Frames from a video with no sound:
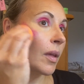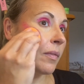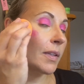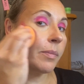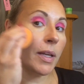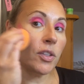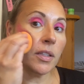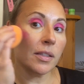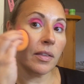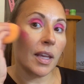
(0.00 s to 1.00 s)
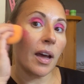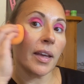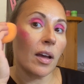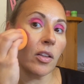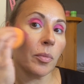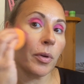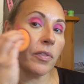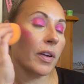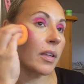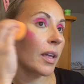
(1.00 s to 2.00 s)
This matches the eye color
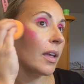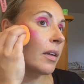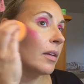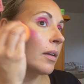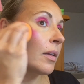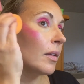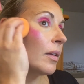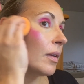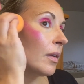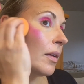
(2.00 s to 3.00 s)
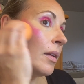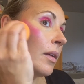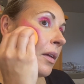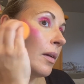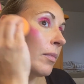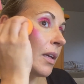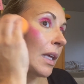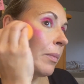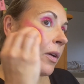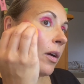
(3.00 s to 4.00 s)
perfectly. I'm going to
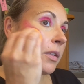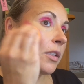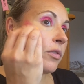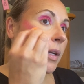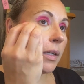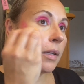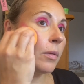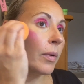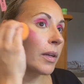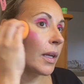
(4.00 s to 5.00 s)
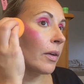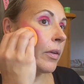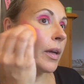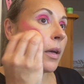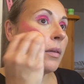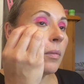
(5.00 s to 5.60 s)
keep it concentrated in the one area.